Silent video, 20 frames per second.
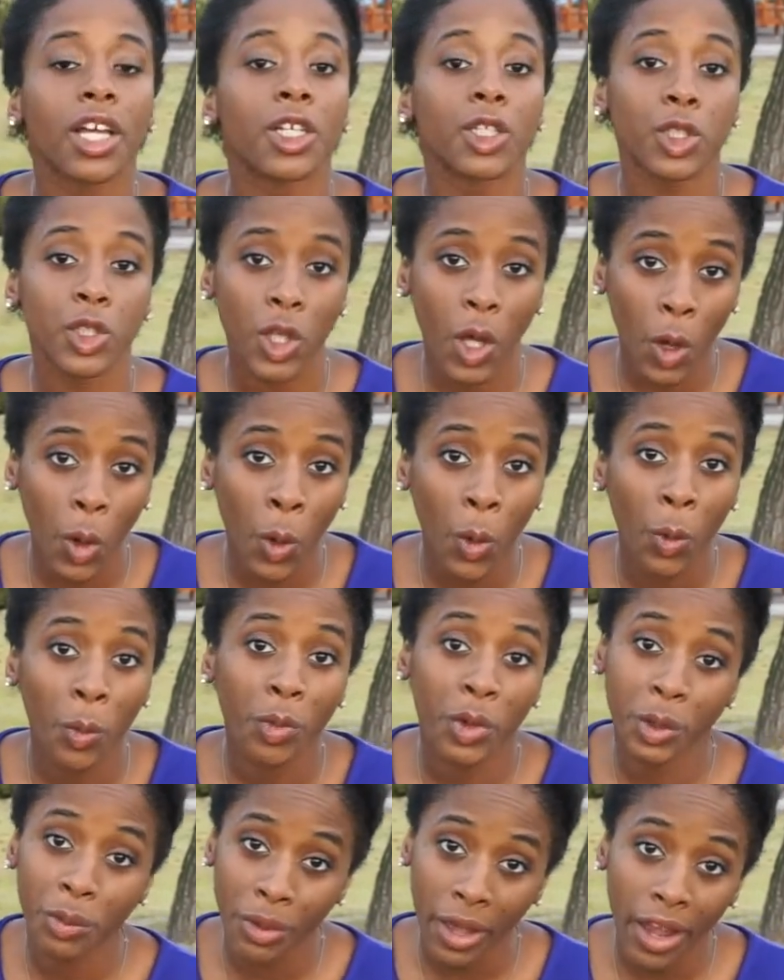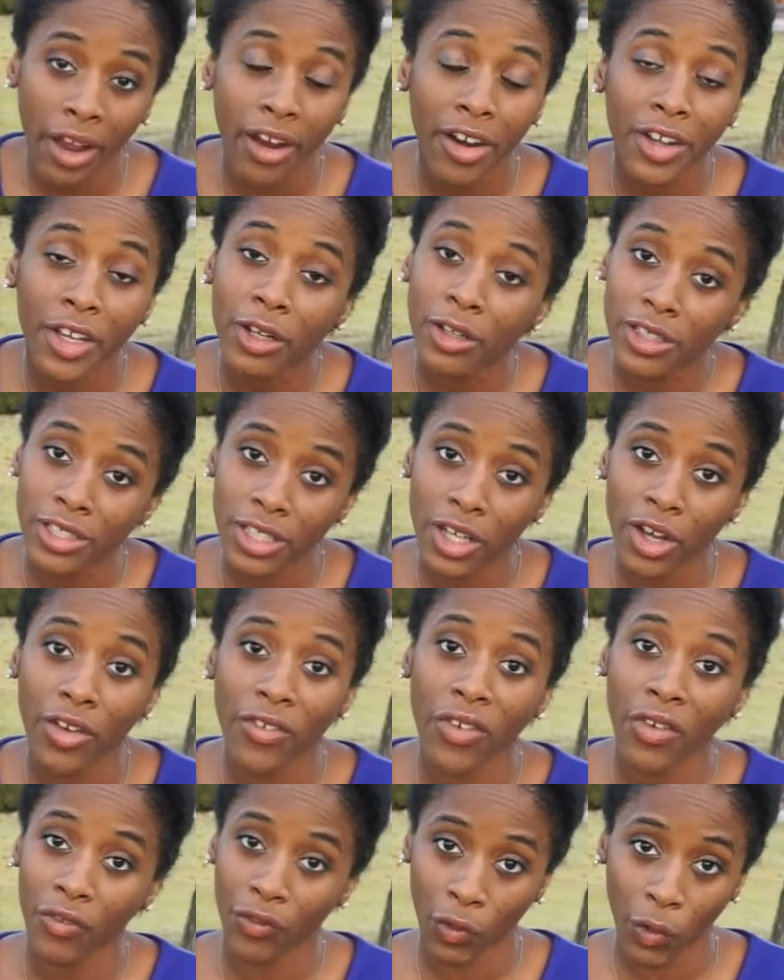So, prepare yourself
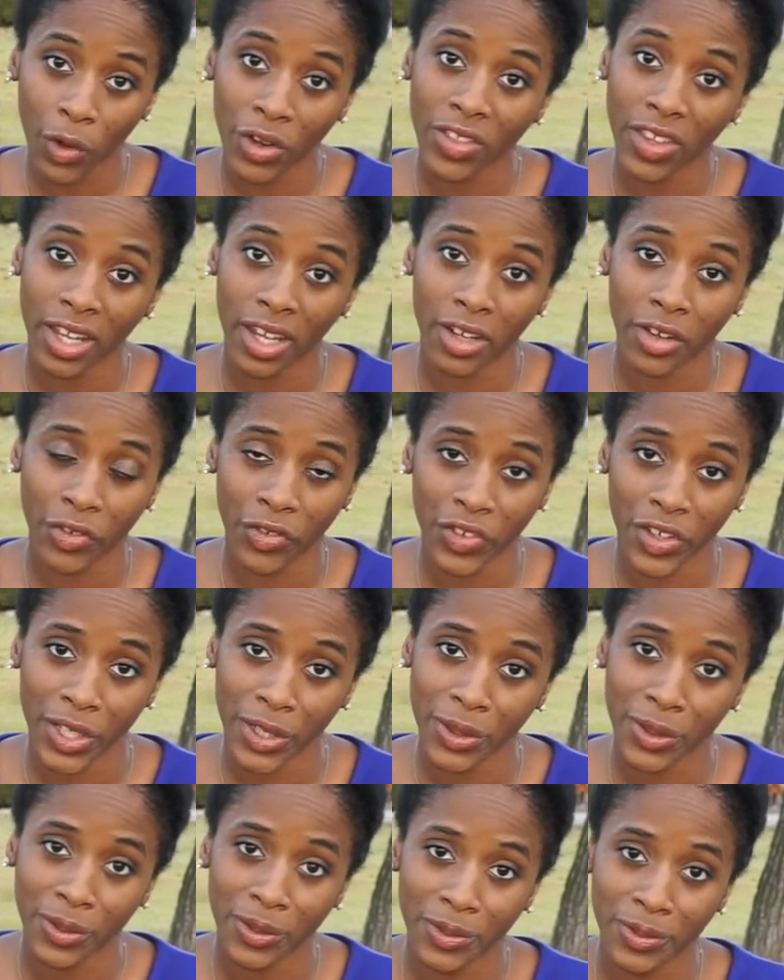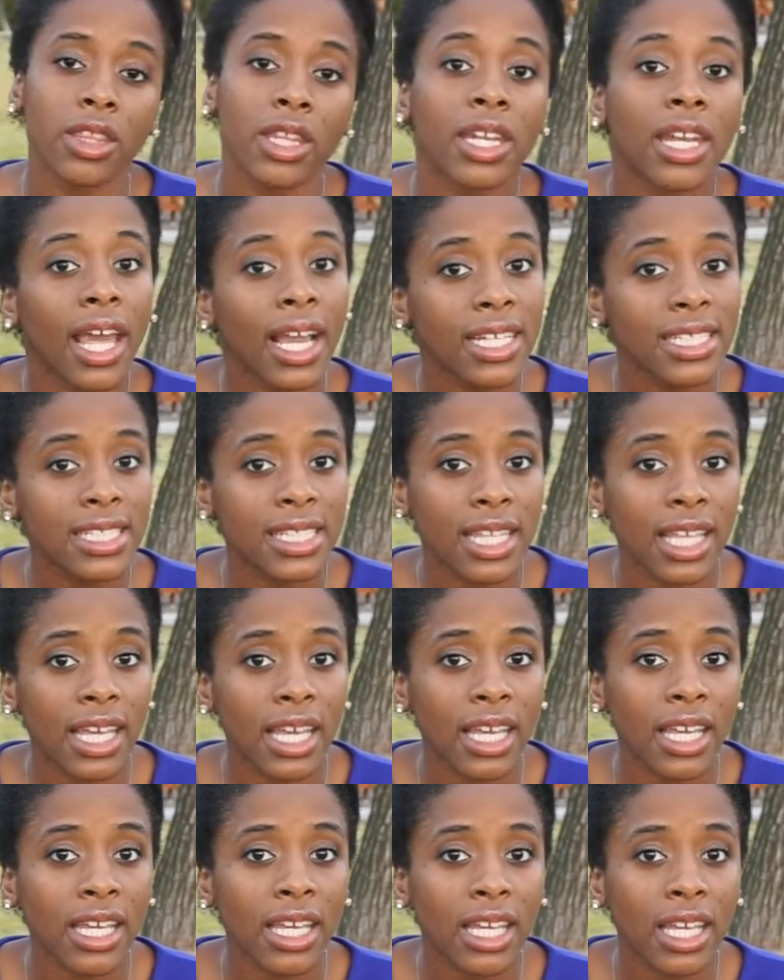for the interview. The next
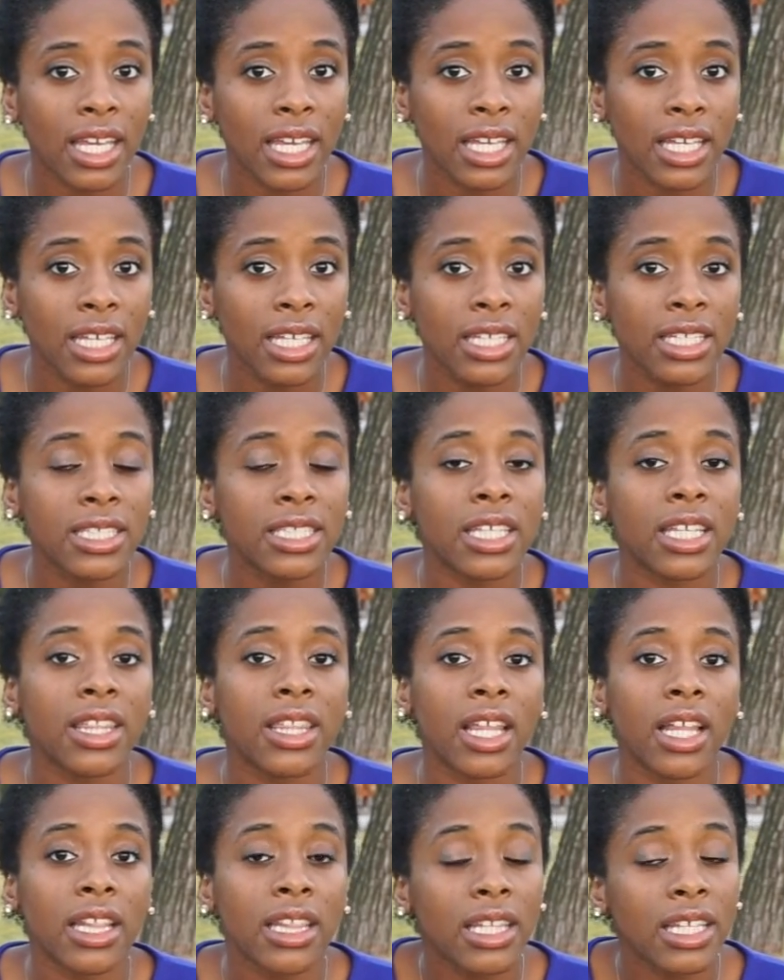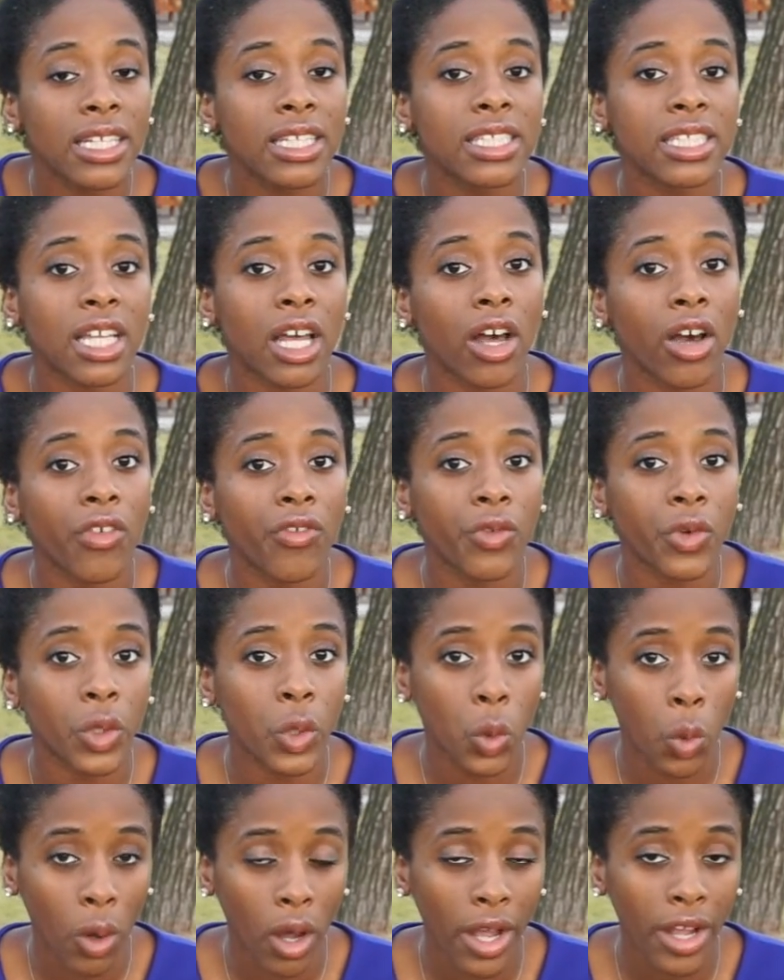thing is the list of
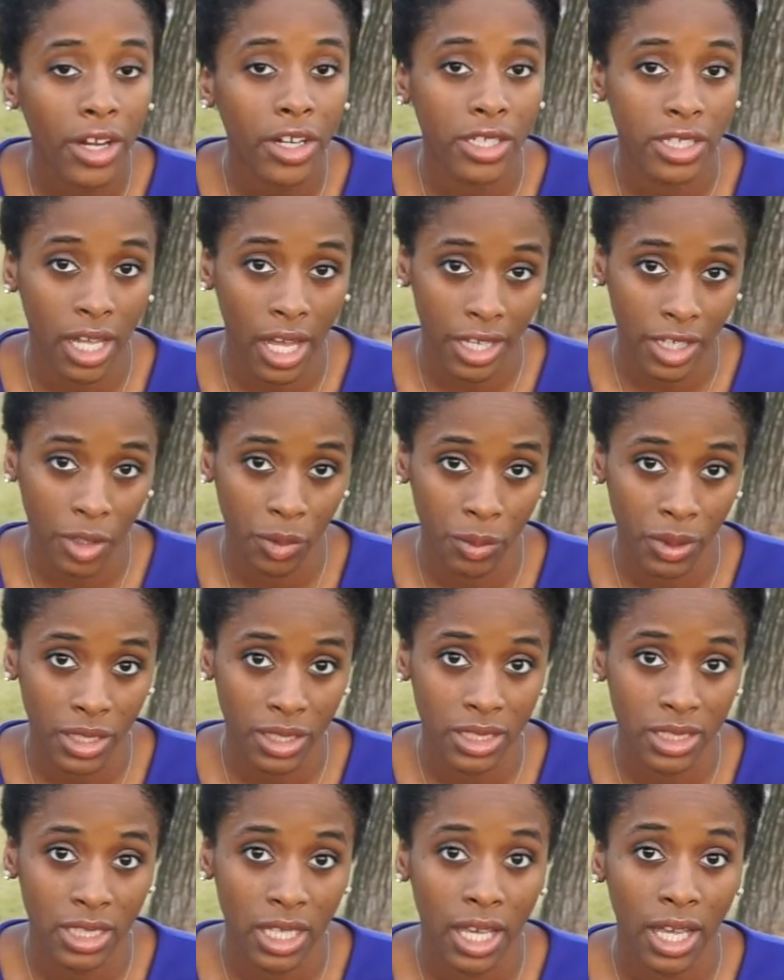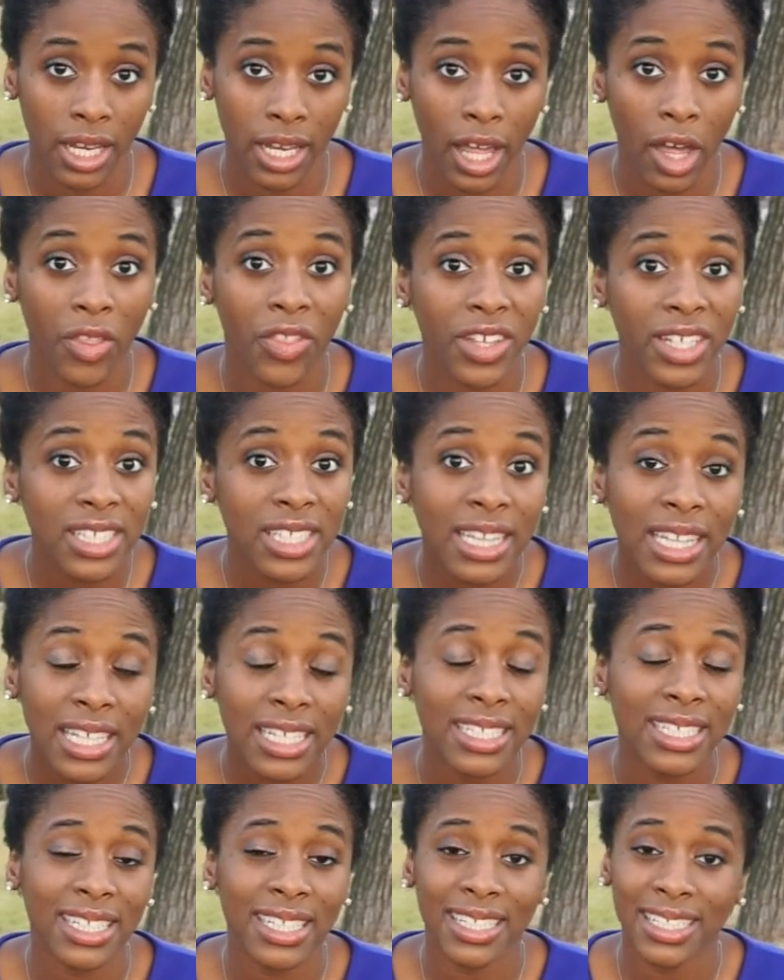required documents. Now, this
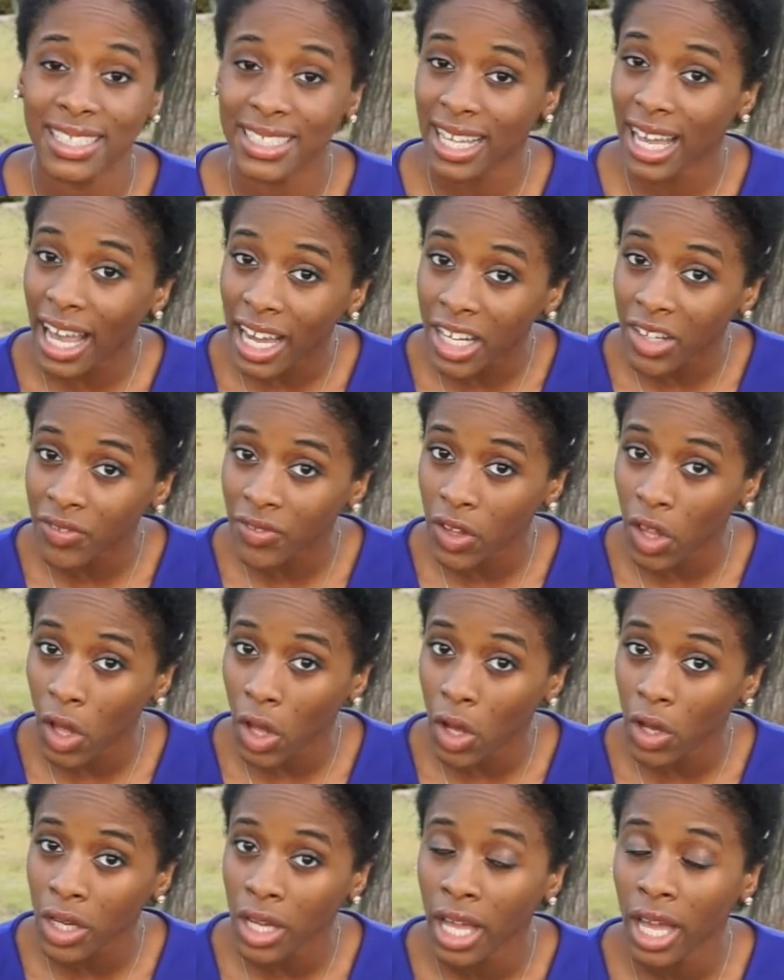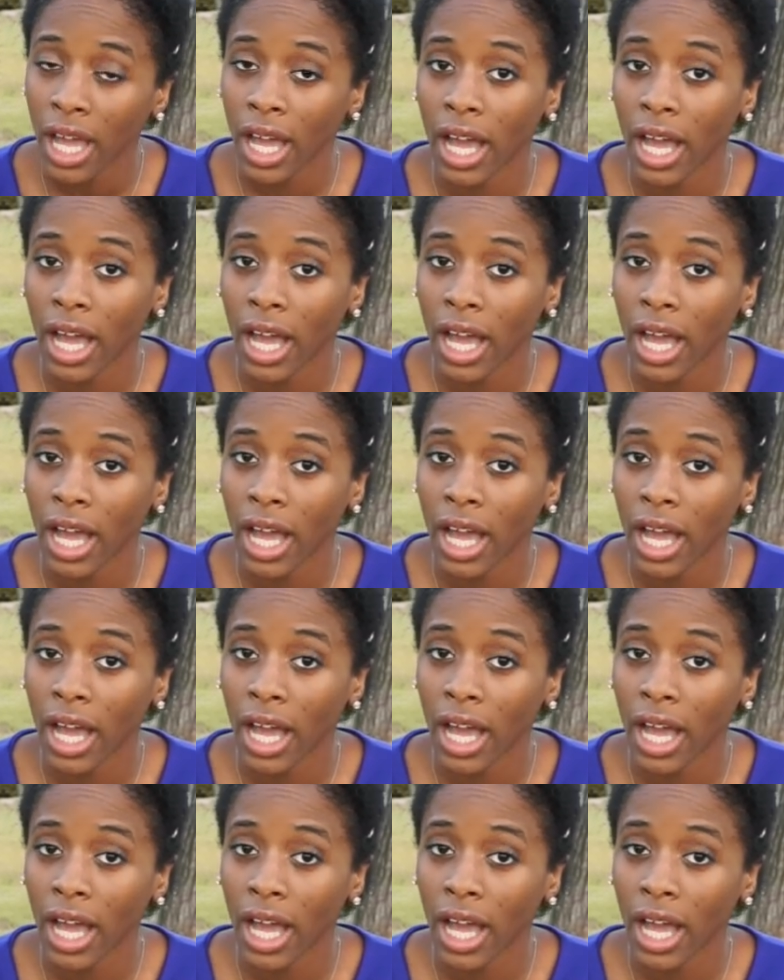list is kind of long.